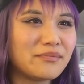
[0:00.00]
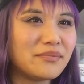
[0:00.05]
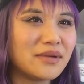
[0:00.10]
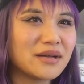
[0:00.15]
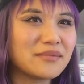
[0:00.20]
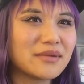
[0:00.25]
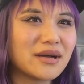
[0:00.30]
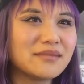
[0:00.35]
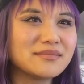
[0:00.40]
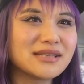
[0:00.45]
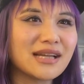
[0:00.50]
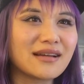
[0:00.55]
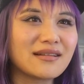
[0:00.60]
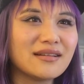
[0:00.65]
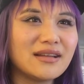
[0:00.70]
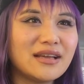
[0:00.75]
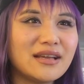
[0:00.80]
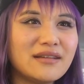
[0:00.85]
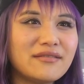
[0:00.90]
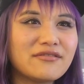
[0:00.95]
Big Mom's like,
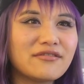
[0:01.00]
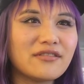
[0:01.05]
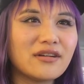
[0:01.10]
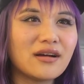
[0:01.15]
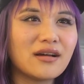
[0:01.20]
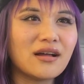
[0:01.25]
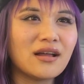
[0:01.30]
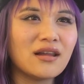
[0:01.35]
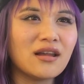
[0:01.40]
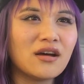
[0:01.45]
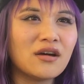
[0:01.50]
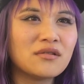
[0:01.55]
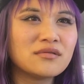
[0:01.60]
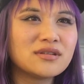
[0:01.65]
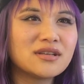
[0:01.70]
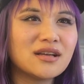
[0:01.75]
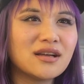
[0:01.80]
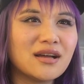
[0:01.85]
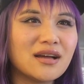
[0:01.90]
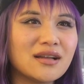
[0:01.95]
leave
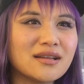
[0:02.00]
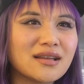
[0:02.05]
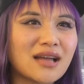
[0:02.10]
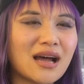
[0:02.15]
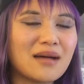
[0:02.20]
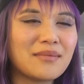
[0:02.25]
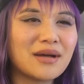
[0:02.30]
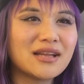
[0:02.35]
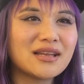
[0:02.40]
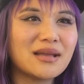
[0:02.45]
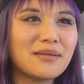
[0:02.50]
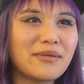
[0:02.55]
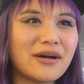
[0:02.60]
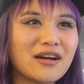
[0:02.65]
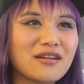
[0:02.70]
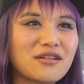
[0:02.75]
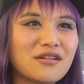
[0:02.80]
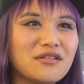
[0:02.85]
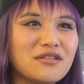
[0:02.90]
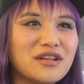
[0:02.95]
alone the Tama
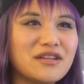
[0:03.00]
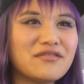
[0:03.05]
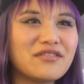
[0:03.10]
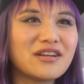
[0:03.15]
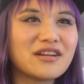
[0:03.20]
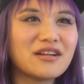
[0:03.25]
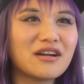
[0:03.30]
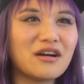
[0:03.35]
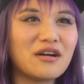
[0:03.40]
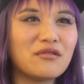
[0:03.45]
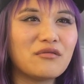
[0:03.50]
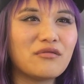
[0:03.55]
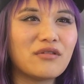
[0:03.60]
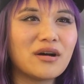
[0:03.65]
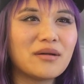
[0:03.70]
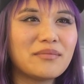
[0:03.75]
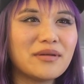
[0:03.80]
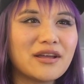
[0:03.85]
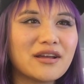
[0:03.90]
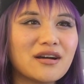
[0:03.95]
Debako. Even a
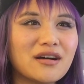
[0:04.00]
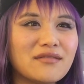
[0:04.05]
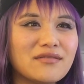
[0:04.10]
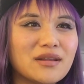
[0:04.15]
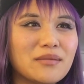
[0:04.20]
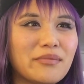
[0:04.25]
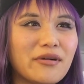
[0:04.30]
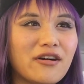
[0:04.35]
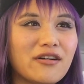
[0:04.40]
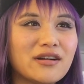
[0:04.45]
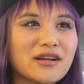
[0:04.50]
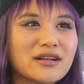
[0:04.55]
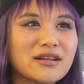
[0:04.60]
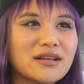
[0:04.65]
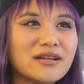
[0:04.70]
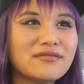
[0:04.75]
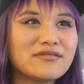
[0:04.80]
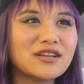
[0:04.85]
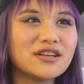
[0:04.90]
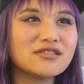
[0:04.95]
rubbing of the
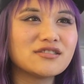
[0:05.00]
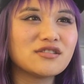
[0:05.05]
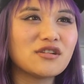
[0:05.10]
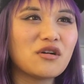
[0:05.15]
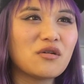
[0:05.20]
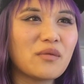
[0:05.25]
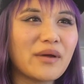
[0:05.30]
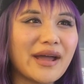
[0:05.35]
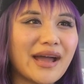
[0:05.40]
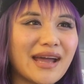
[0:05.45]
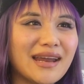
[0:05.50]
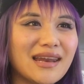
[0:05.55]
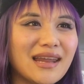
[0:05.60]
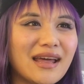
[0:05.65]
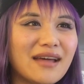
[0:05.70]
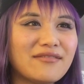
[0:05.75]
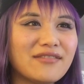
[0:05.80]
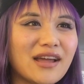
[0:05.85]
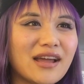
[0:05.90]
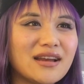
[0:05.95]
poneglyph, there's no way I'd
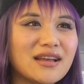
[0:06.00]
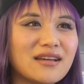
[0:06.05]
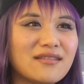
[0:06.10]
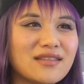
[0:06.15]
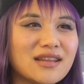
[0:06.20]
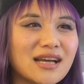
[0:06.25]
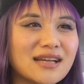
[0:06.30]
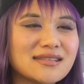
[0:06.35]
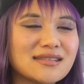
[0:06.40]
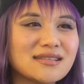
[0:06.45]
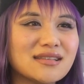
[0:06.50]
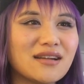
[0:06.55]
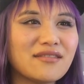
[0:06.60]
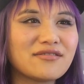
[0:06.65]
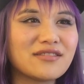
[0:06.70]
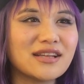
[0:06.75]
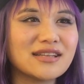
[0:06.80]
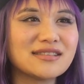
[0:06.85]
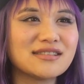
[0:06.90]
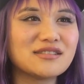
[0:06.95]
let any of that
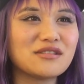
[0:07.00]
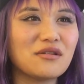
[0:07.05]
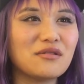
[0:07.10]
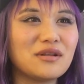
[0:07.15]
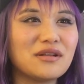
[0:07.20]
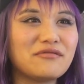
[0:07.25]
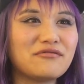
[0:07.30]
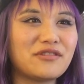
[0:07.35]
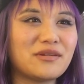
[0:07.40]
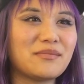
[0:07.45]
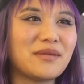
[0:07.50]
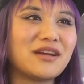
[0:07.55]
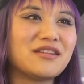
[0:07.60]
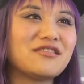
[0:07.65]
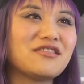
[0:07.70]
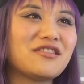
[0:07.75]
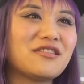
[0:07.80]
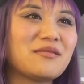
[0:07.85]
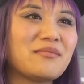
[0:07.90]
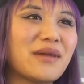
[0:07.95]
stuff get stolen from
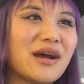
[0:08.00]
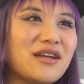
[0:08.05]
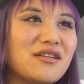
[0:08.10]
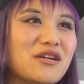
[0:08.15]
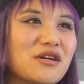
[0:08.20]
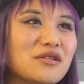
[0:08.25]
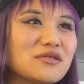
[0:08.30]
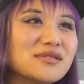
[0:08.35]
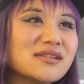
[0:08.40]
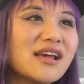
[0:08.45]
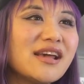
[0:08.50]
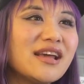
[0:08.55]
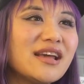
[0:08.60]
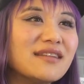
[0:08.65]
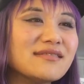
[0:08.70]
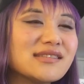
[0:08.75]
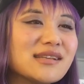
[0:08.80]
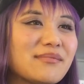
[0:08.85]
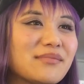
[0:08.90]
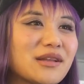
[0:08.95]
under my nose.
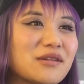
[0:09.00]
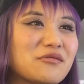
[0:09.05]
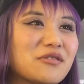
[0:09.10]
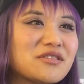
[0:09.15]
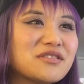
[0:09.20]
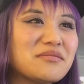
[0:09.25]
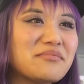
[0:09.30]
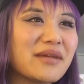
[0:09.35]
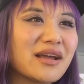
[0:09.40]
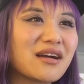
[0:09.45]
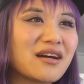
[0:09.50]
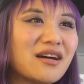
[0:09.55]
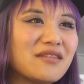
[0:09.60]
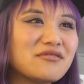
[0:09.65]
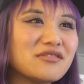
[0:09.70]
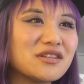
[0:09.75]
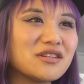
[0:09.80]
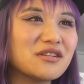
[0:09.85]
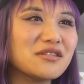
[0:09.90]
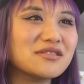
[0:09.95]
If something were to make
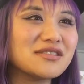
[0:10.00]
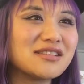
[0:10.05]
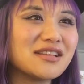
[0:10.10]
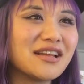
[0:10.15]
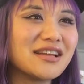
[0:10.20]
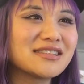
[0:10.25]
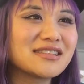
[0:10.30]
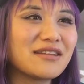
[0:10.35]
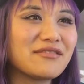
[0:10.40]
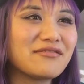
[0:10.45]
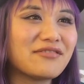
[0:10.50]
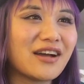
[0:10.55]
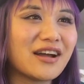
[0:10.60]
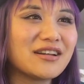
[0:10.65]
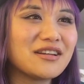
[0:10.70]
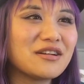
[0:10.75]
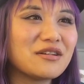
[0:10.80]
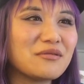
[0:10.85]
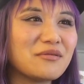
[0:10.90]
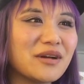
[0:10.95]
off with those things and
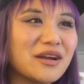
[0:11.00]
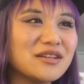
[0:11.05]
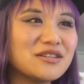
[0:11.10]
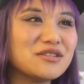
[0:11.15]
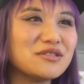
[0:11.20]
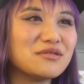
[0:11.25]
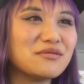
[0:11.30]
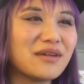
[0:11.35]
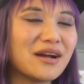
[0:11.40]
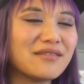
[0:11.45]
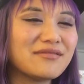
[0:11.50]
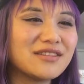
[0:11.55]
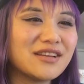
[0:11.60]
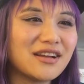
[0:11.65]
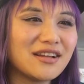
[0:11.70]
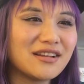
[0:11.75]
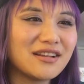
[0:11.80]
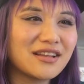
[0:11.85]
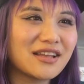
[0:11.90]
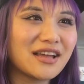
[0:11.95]
find their way to
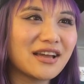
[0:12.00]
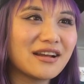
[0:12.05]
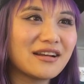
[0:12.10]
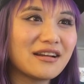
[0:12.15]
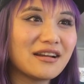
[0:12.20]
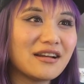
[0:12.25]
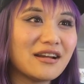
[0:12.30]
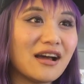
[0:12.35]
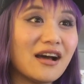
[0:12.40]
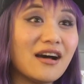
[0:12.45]
Raftel again.